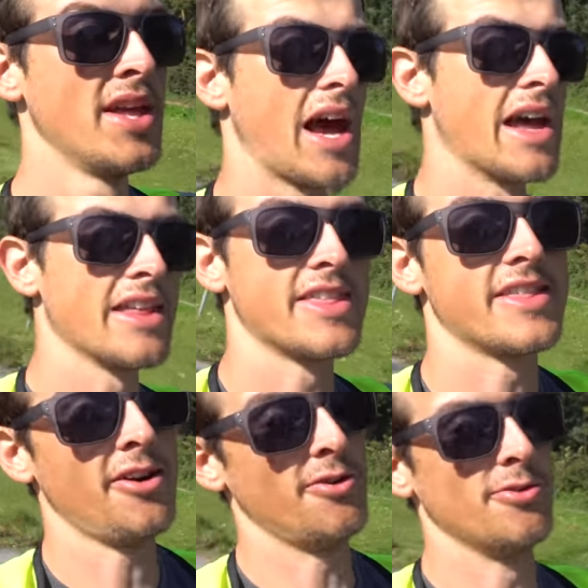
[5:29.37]
I
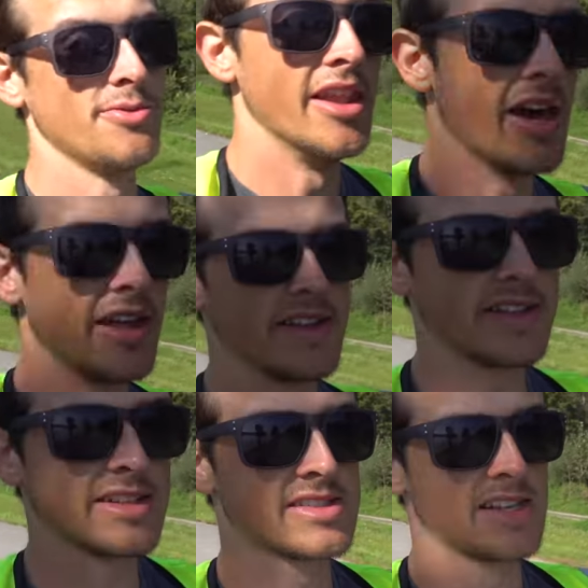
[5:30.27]
thought that
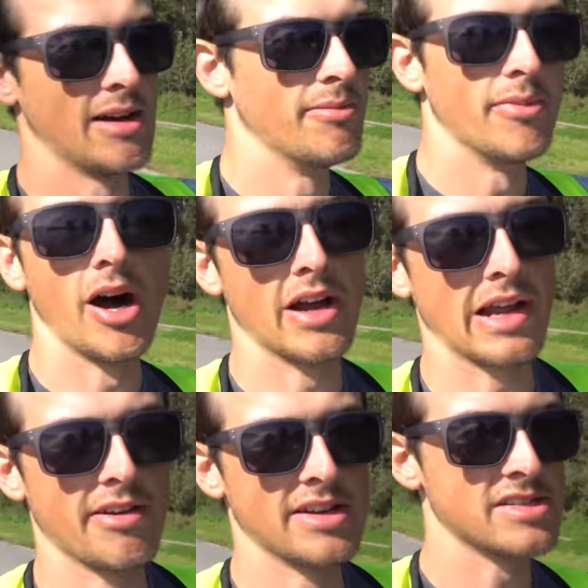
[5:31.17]
it is some
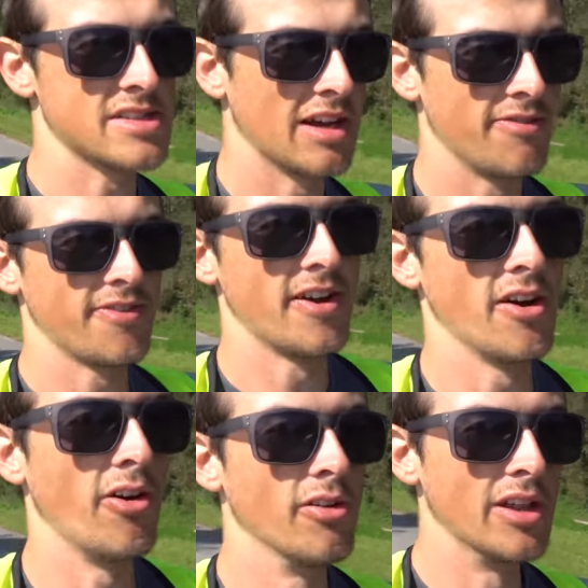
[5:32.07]
Hungarian stuff
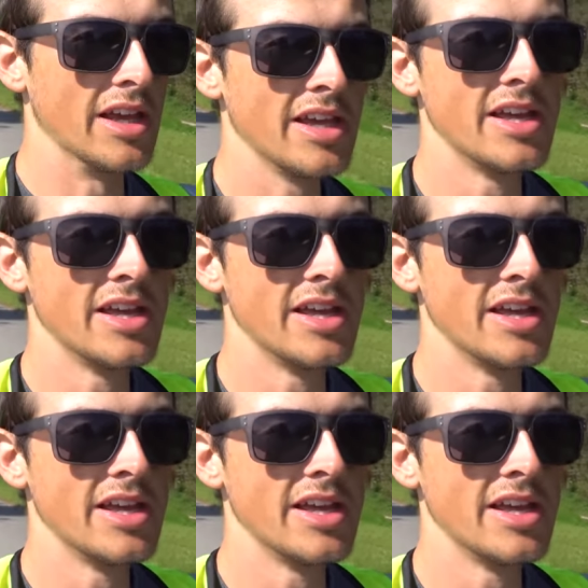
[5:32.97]
only.